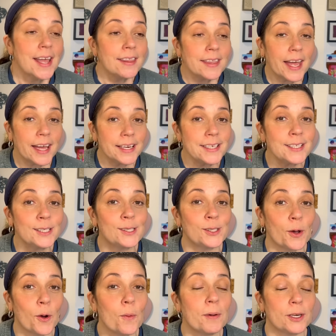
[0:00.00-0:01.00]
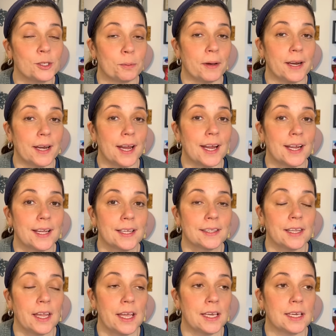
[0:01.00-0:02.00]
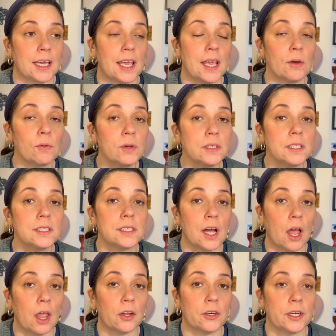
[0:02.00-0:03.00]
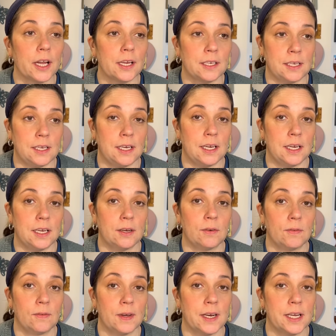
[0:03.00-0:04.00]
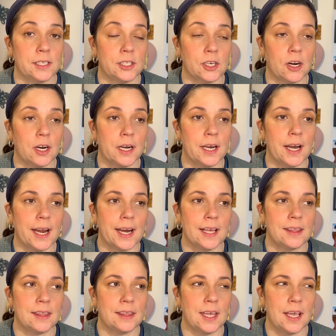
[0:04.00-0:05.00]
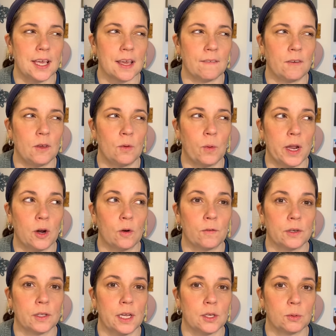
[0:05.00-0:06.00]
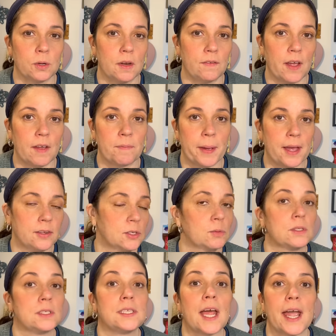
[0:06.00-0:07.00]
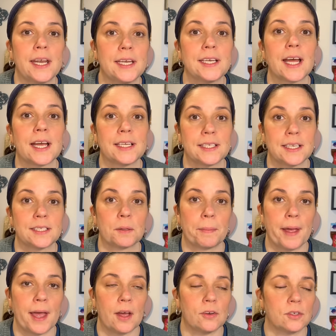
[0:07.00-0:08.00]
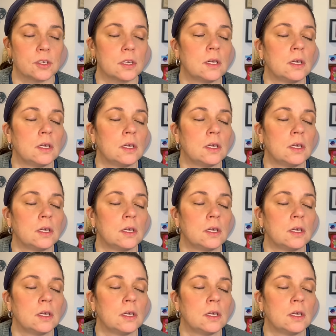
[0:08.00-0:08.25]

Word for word: That is so much money. Like it was $1.19 when I started. And I think if you went over like 25 pounds, it was 99 cents a pound.